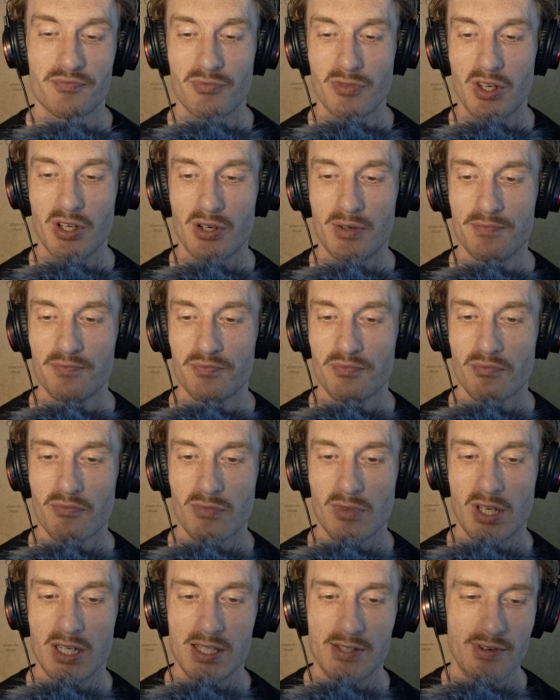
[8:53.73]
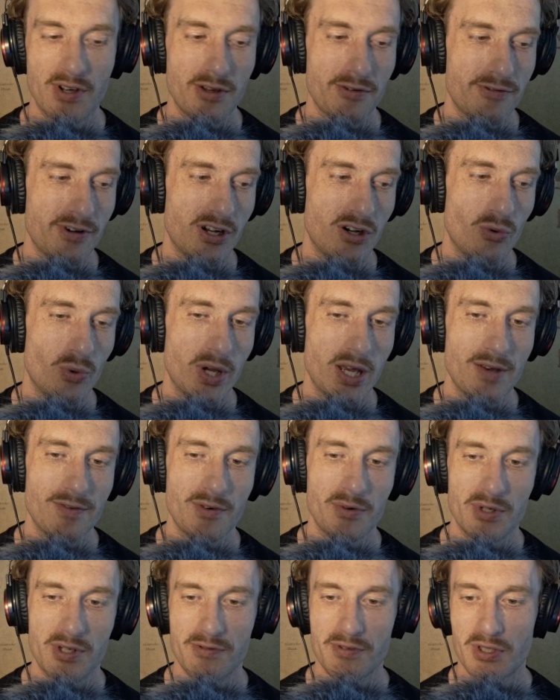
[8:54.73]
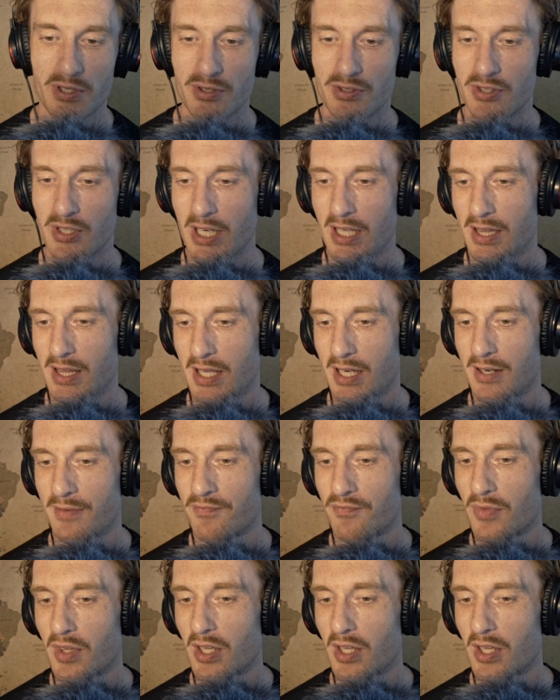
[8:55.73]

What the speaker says: It's very far away, very difficult to get there.